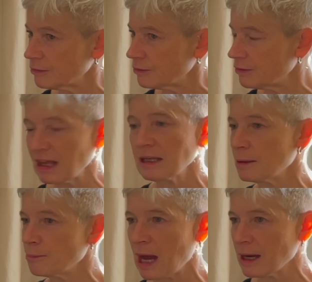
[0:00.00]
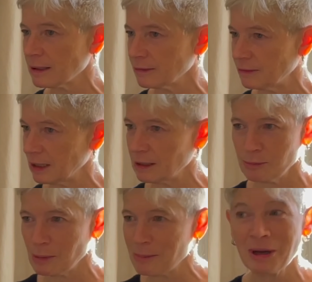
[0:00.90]
send it back and okay. save
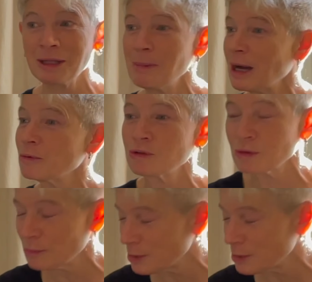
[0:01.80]
my money back, which would have